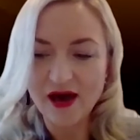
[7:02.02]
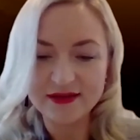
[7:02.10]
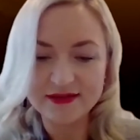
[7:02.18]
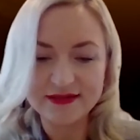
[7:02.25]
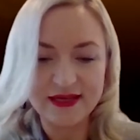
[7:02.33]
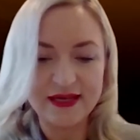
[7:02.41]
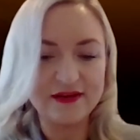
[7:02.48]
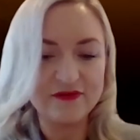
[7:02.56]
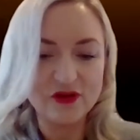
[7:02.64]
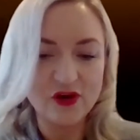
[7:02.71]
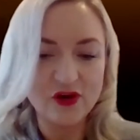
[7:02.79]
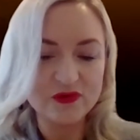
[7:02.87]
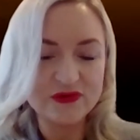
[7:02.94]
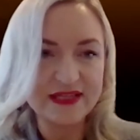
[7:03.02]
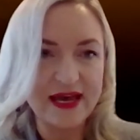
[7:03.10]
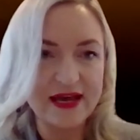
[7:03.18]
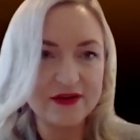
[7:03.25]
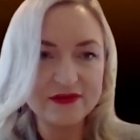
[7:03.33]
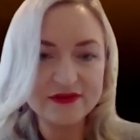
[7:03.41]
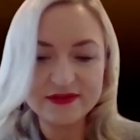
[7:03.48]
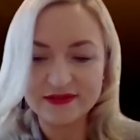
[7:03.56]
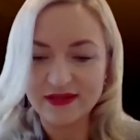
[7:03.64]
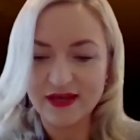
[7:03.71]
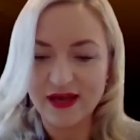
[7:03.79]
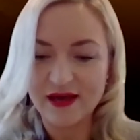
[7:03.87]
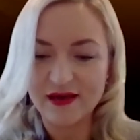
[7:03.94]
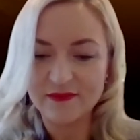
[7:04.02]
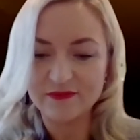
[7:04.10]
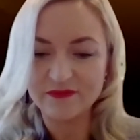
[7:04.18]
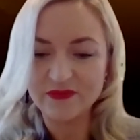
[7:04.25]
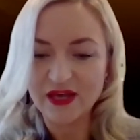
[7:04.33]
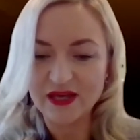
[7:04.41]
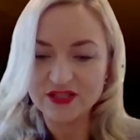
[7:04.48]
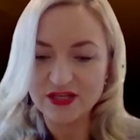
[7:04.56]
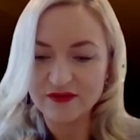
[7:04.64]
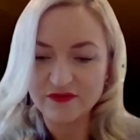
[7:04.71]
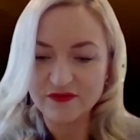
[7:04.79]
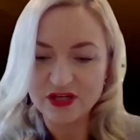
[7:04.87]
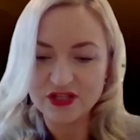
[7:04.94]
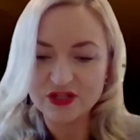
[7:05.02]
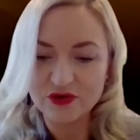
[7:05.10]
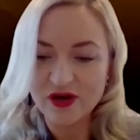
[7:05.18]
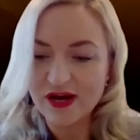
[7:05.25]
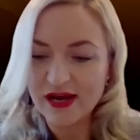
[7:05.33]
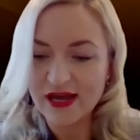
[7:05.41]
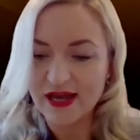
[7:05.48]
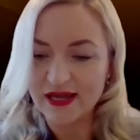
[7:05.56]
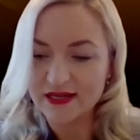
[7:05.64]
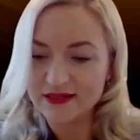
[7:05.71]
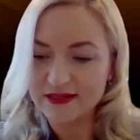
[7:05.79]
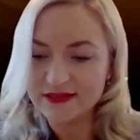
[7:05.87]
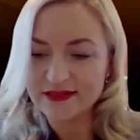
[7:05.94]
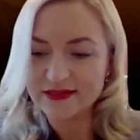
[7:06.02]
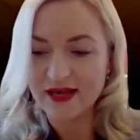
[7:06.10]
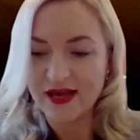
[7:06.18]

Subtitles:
as the head of global sales, and Jeffrey Chua and